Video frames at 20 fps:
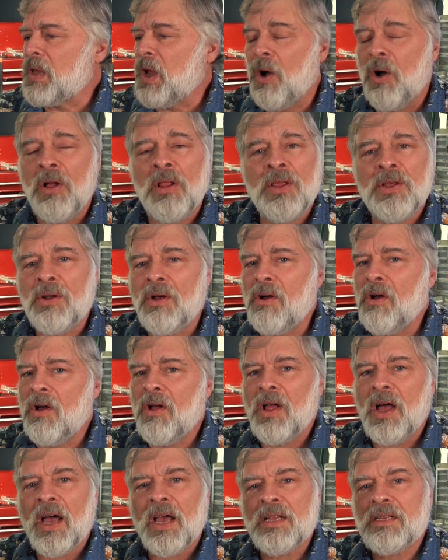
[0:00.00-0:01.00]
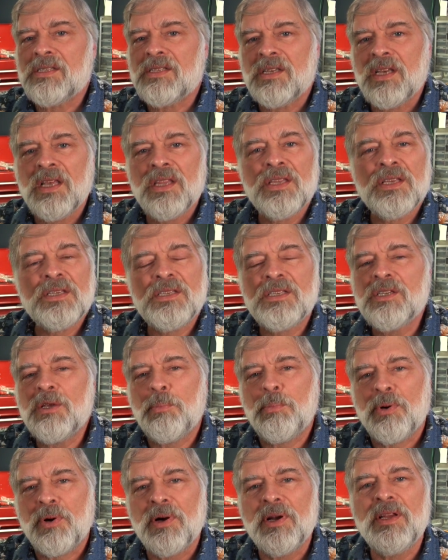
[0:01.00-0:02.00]
all in all, I'd say this is a
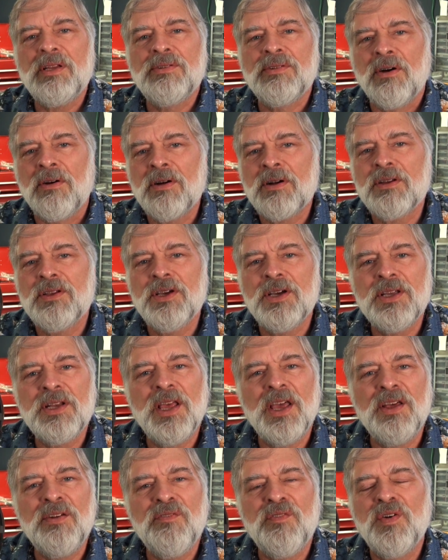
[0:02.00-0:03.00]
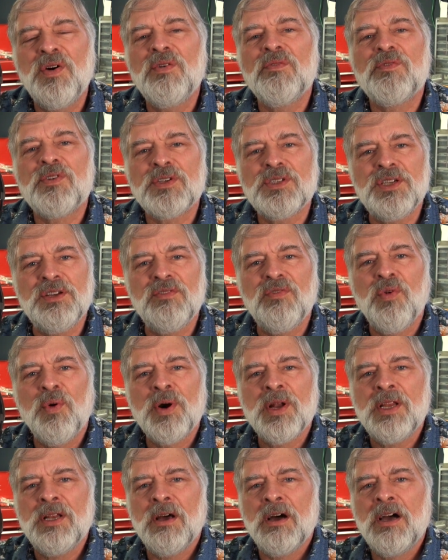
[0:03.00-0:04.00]
pretty darn good headphone for
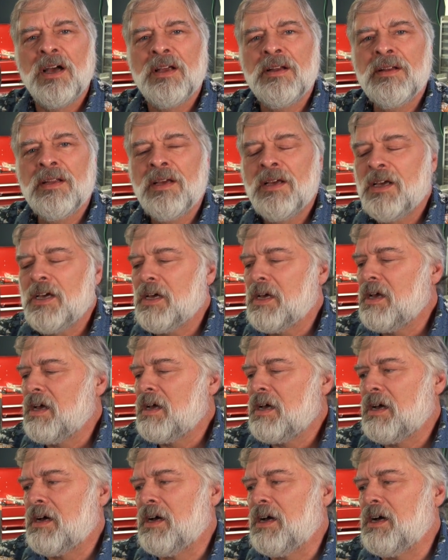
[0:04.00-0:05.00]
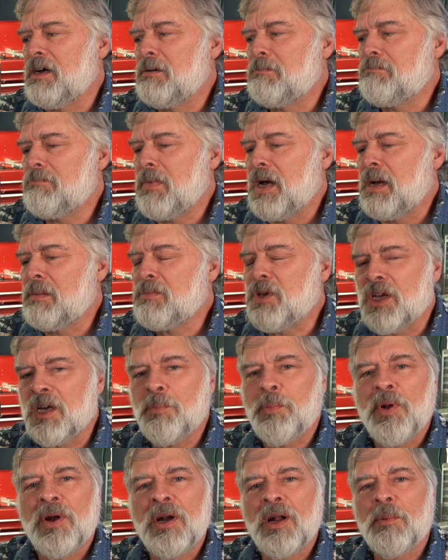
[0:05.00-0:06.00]
249. Um, I'm gonna
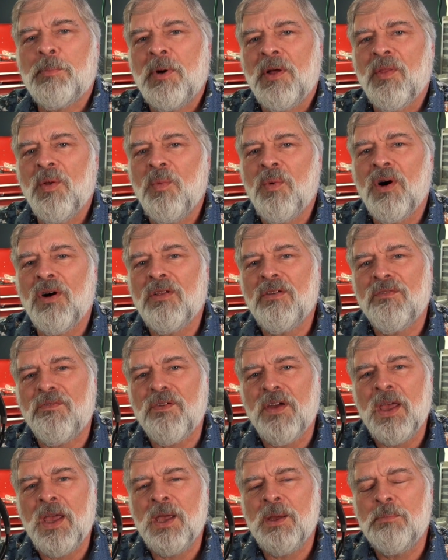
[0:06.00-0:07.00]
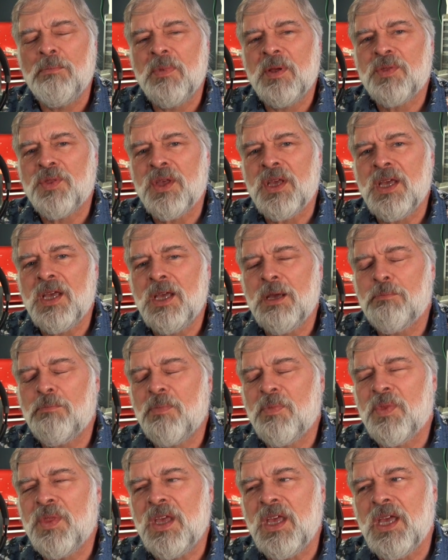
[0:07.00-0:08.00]
put it up on the Wall of Fame. The
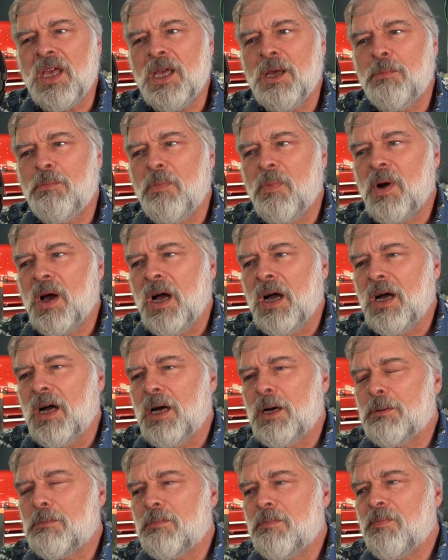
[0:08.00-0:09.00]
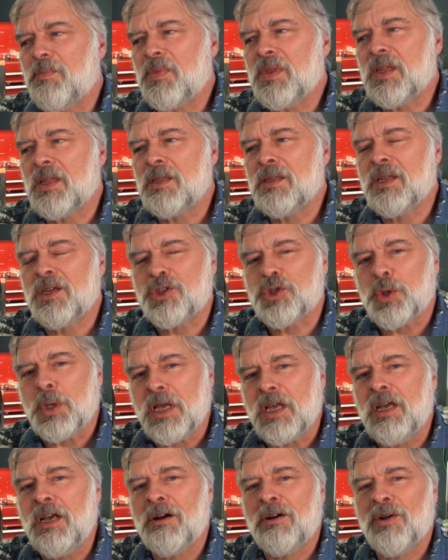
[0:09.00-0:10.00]
the um, the
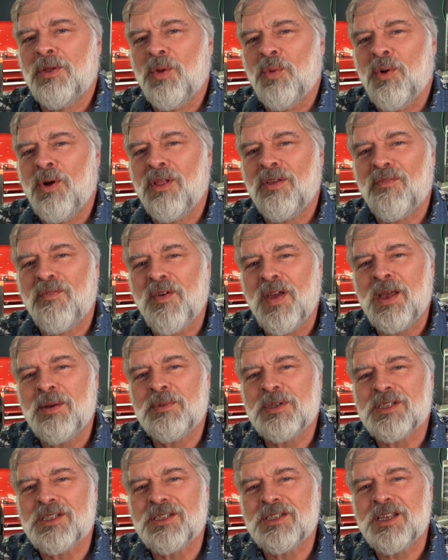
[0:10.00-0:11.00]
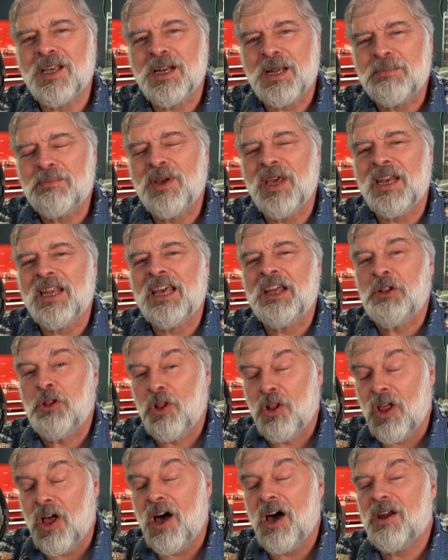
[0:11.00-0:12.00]
trick here on the Wall of Fame is is that I'm getting a
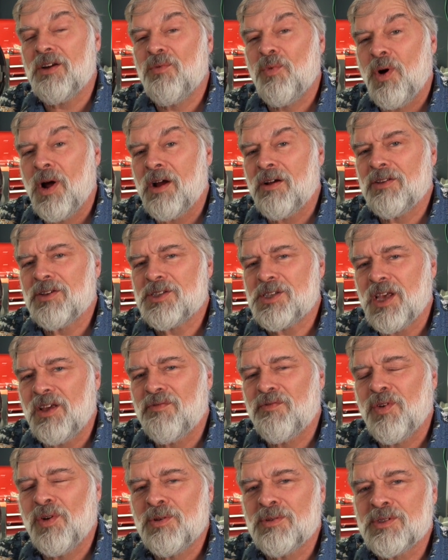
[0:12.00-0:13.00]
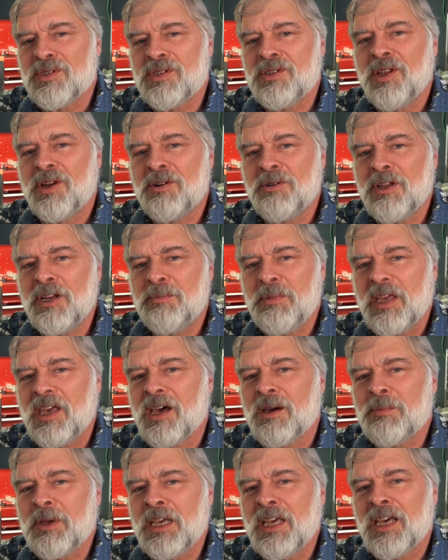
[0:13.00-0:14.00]
lot of wireless headphones that are going to be
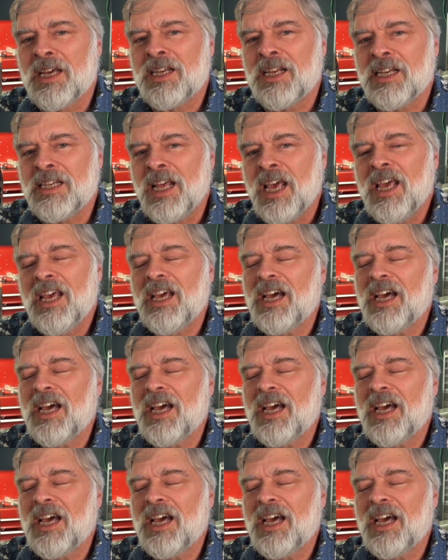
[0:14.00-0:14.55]
coming in, and